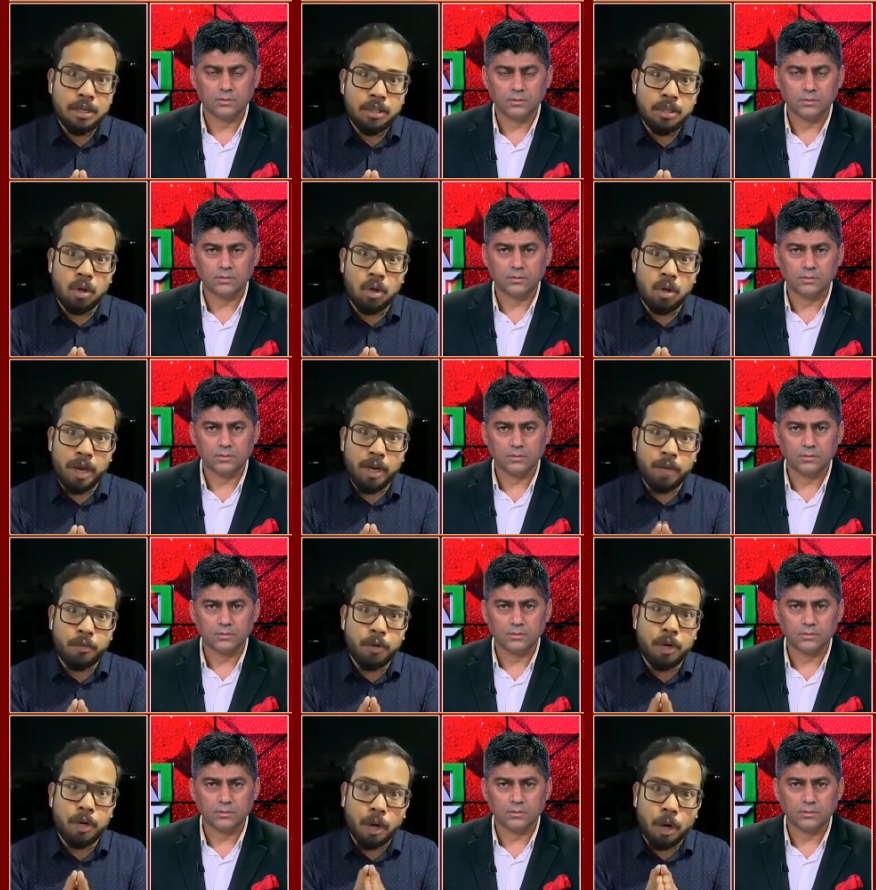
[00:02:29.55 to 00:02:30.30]
Speaker 1: So
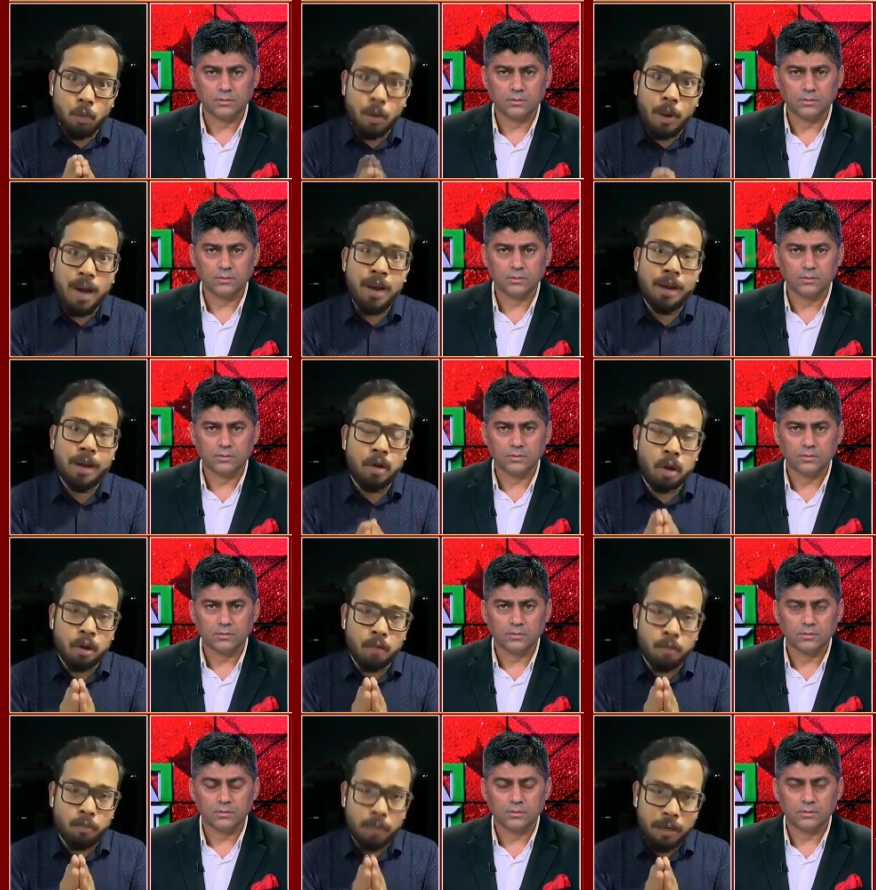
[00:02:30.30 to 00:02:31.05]
it will require a
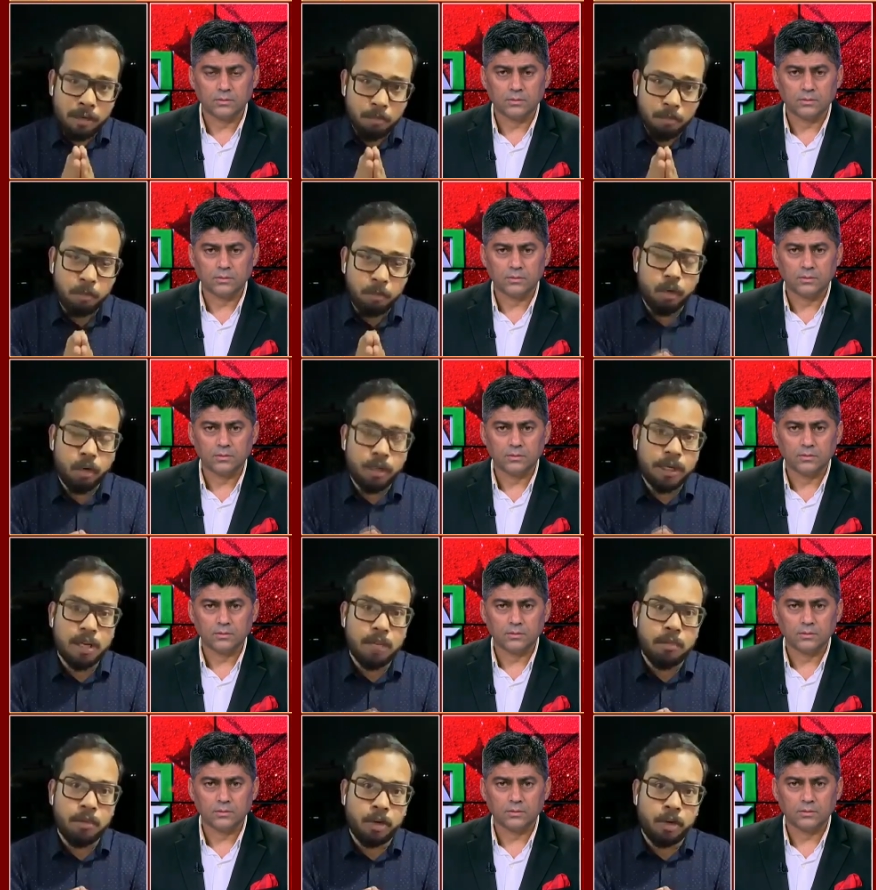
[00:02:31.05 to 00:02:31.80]
lot of
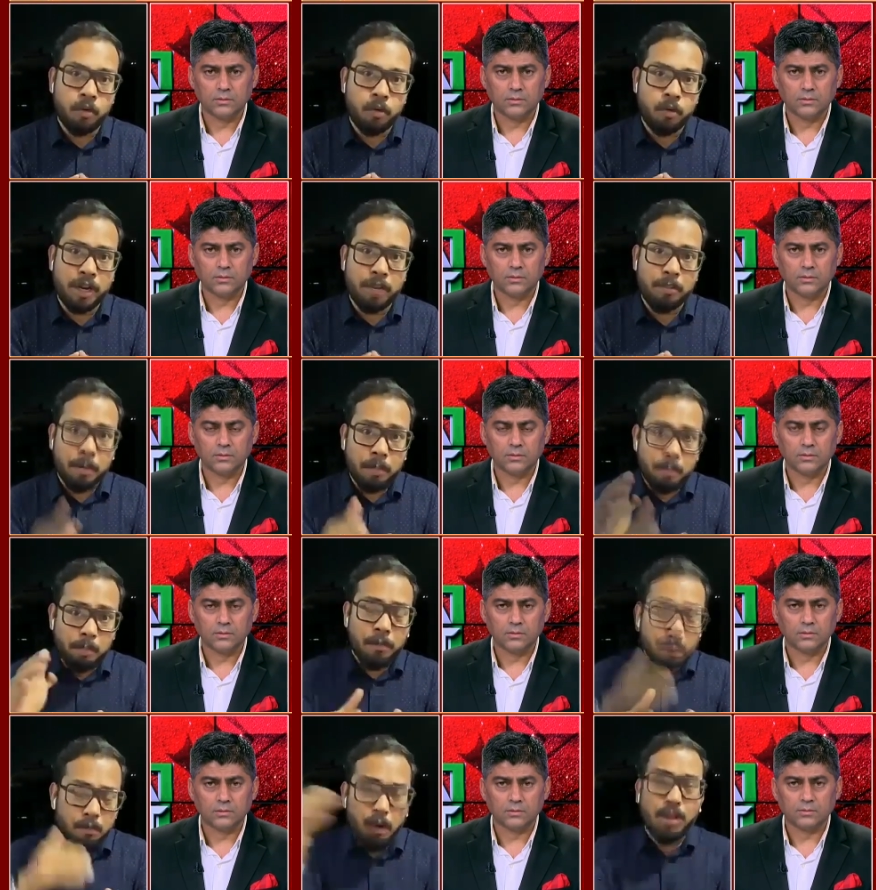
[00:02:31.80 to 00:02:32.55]
political maneuvering.
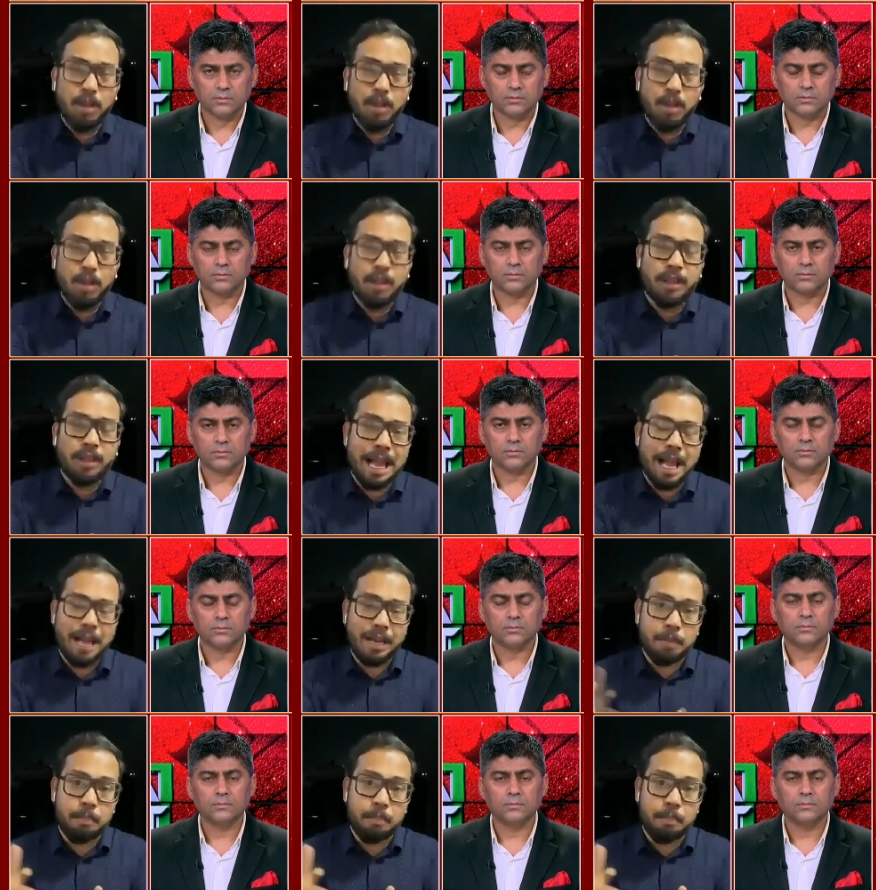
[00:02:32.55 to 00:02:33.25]
But before that,